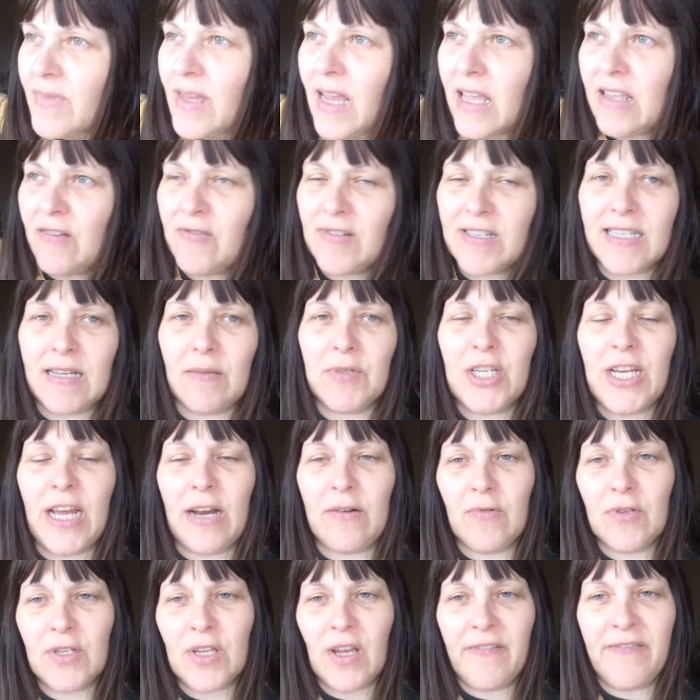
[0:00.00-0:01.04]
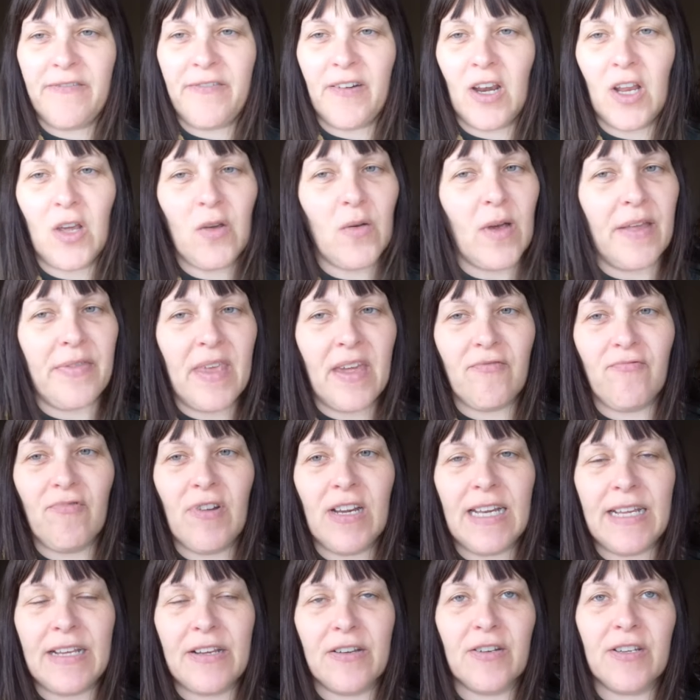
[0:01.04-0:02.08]
There are some channels I follow and they're
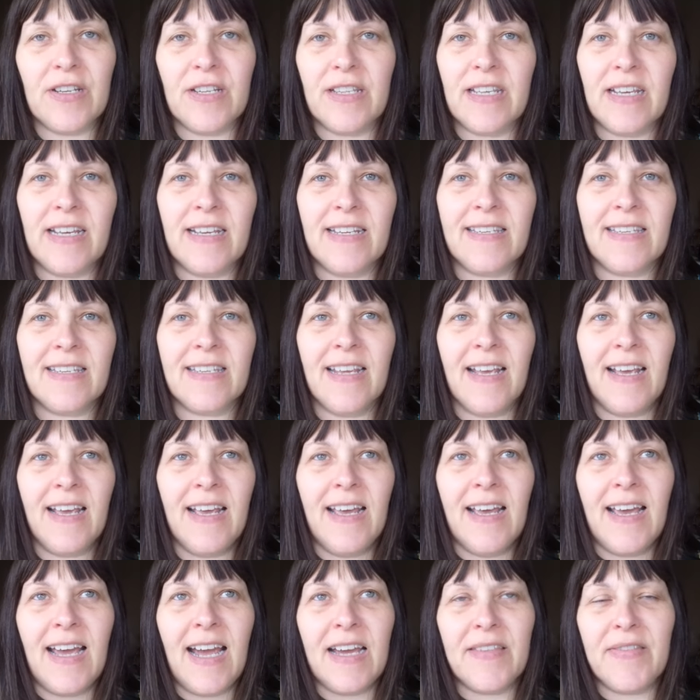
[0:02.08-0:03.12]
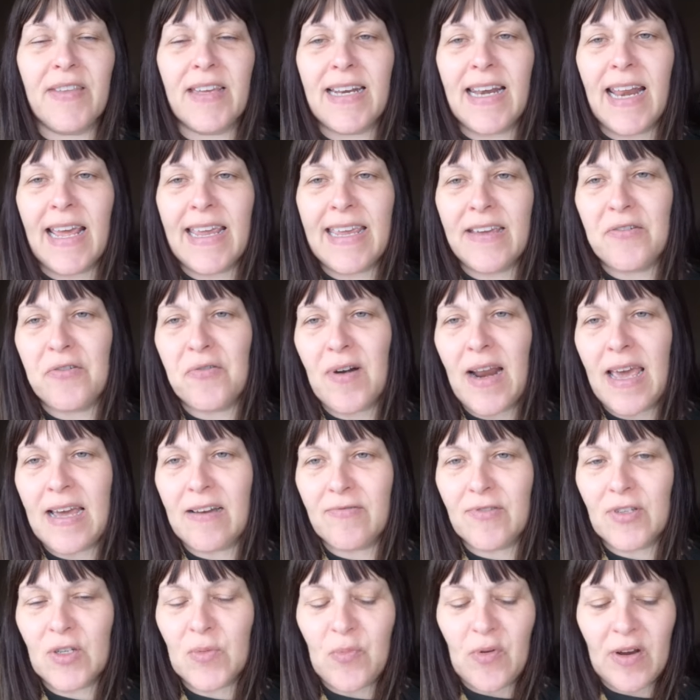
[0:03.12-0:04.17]
really good at this and they lay it all
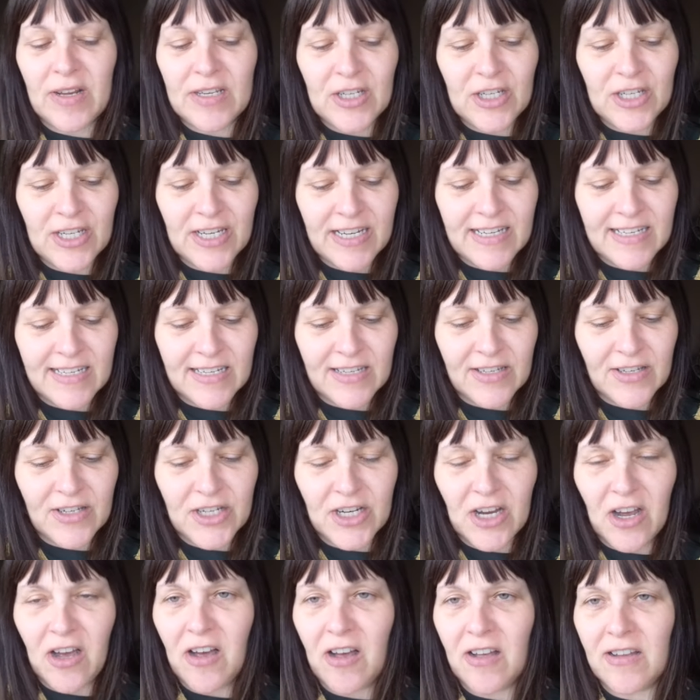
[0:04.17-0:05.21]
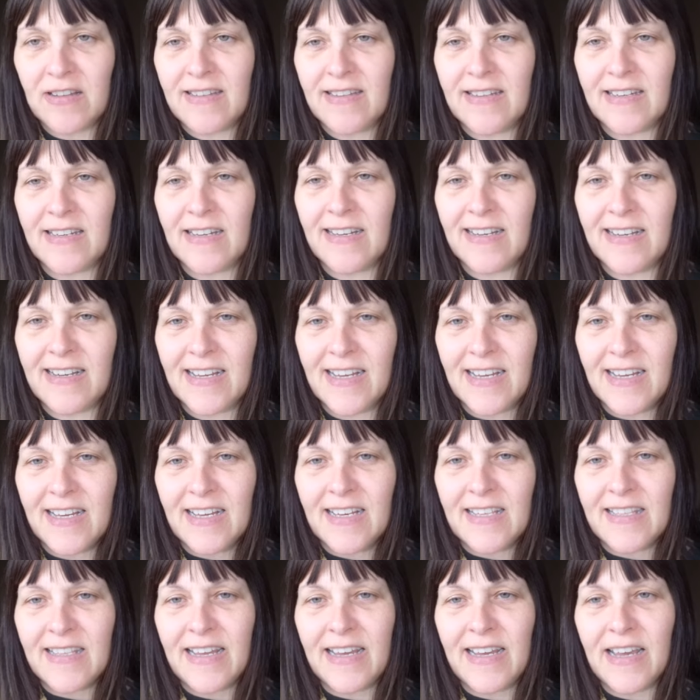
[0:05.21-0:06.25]
out on spreadsheets and charts and
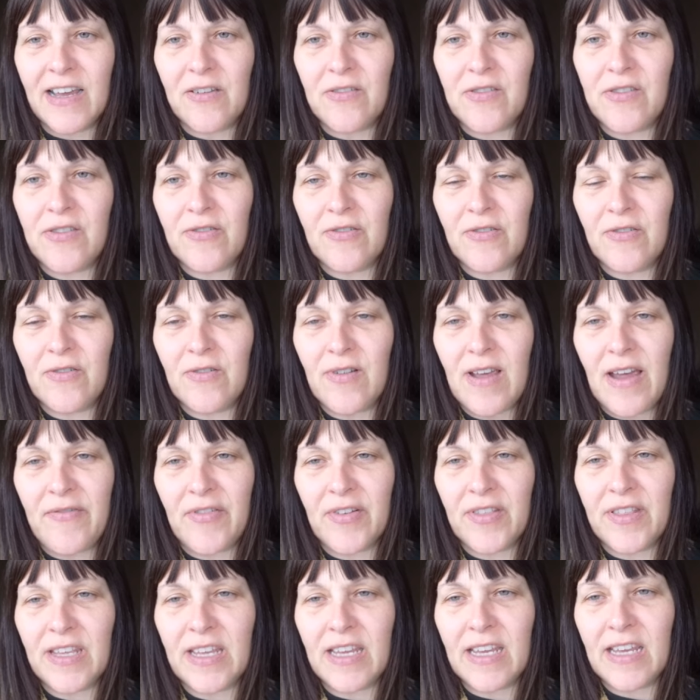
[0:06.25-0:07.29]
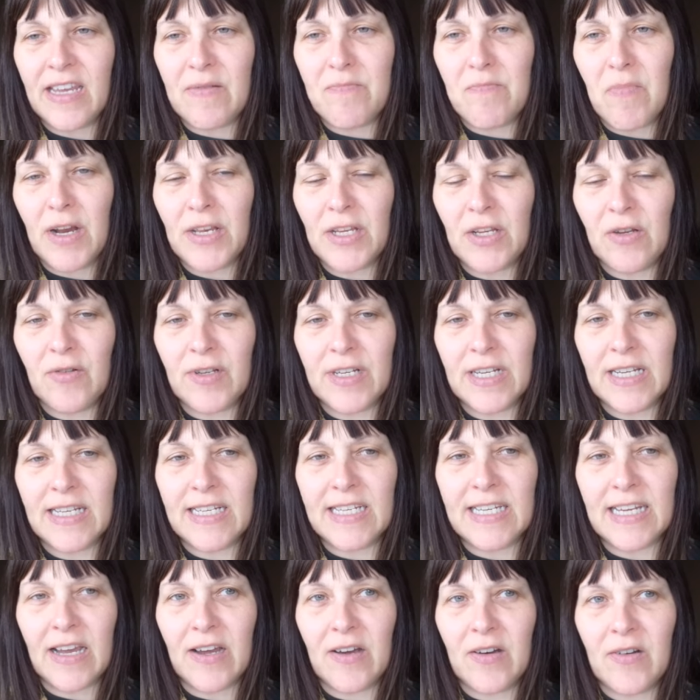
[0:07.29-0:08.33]
they go through everything in minute
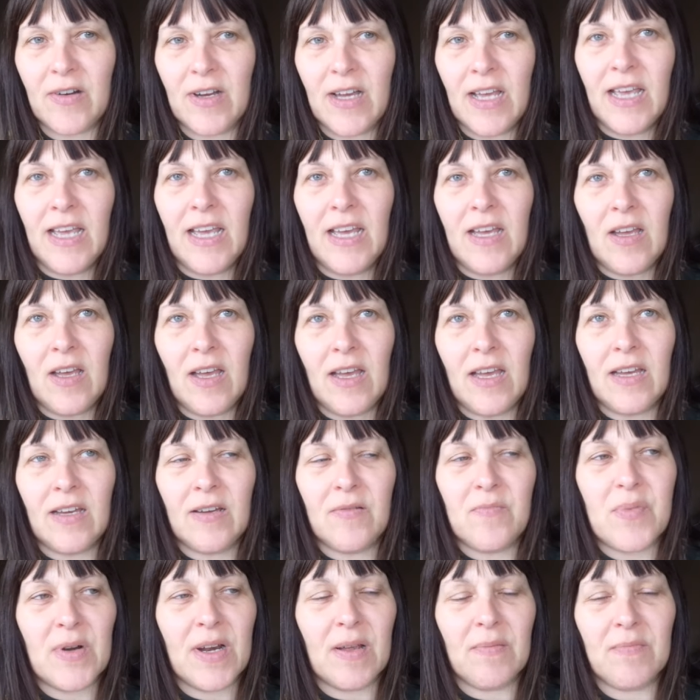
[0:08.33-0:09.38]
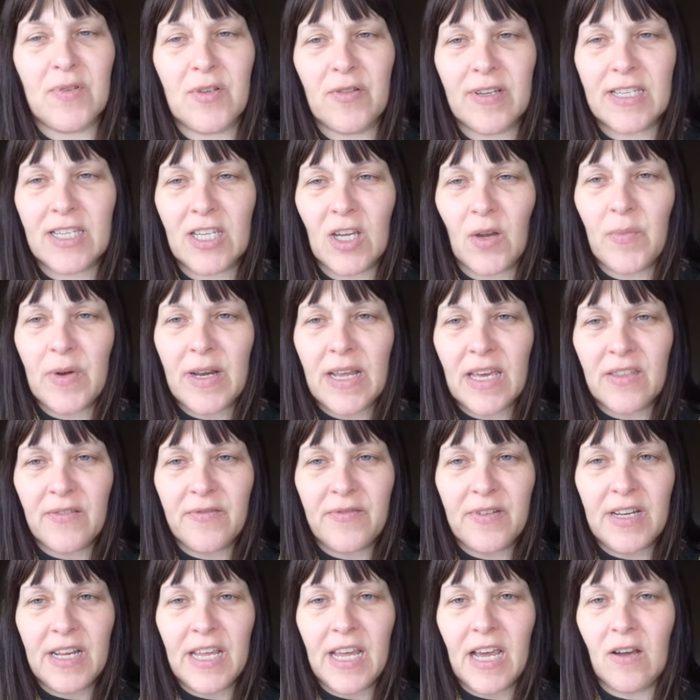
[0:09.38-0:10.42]
detail. Uh, but I'm doing so many other
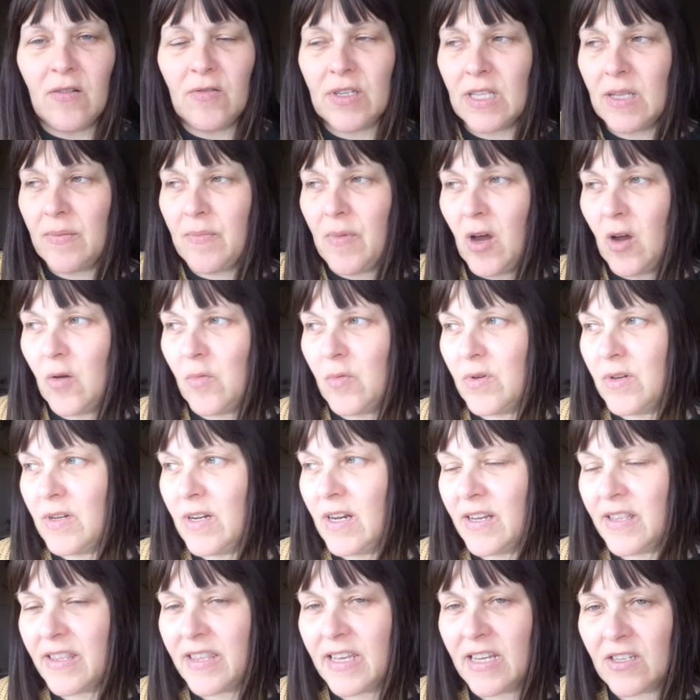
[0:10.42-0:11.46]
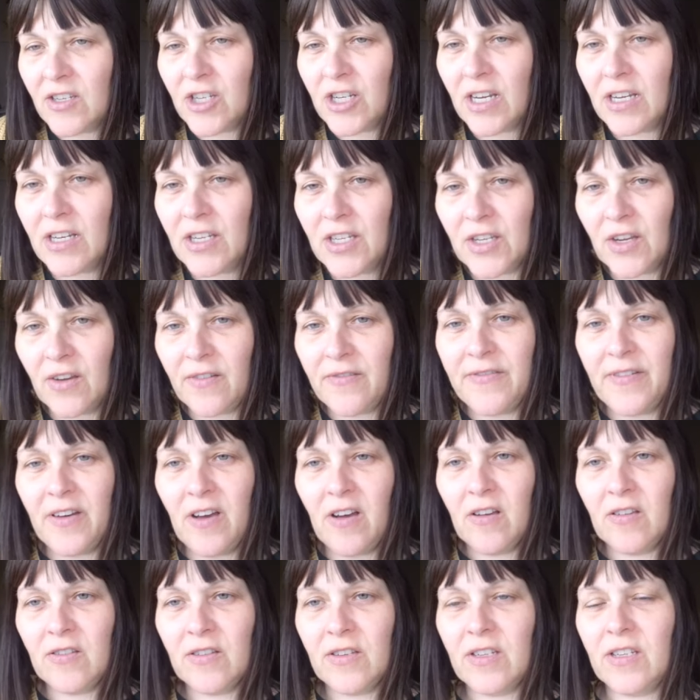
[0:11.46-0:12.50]
videos at the moment and things change so
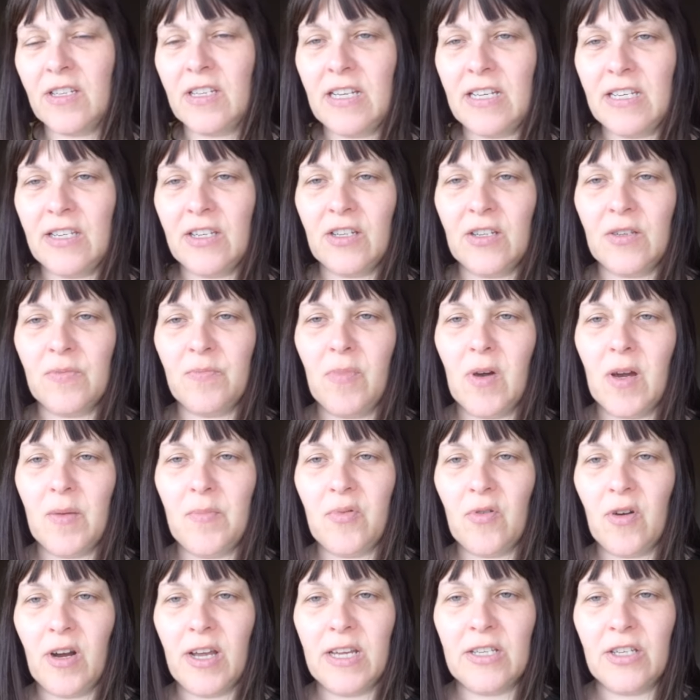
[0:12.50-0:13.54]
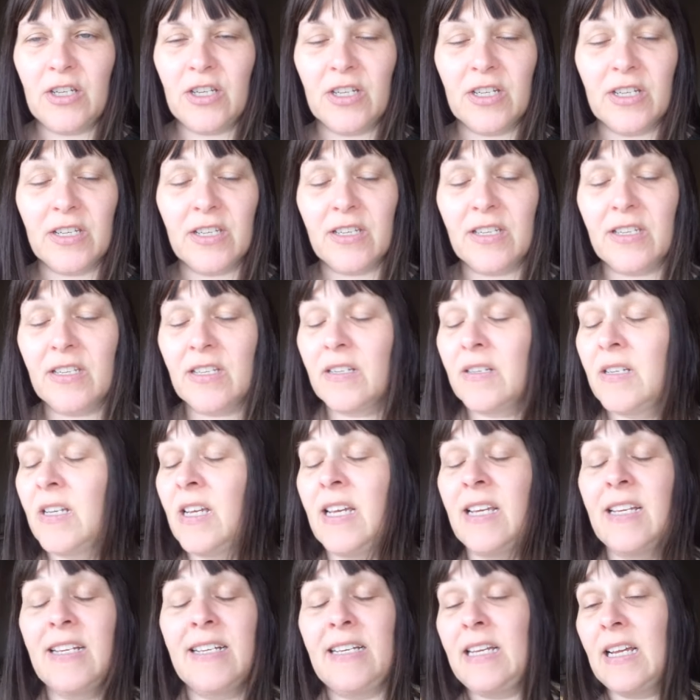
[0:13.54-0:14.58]
fast, it's just my brain just
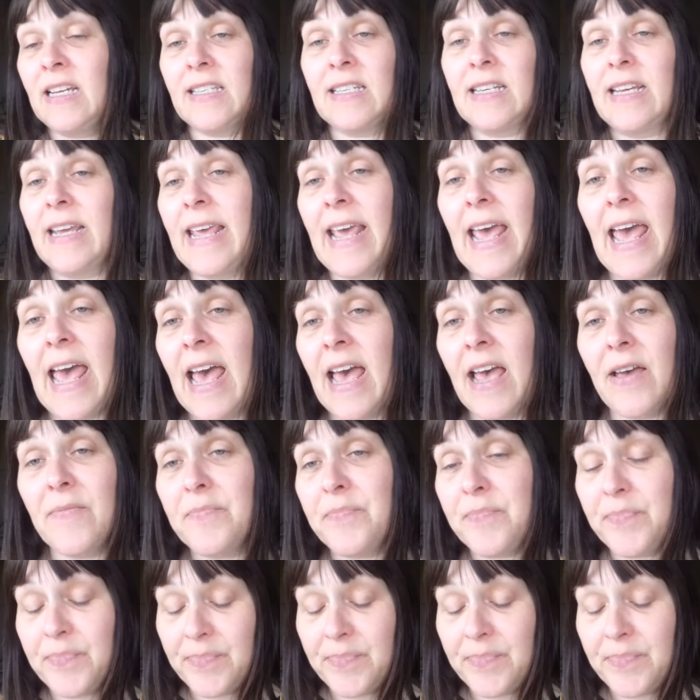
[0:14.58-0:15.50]
doesn't care.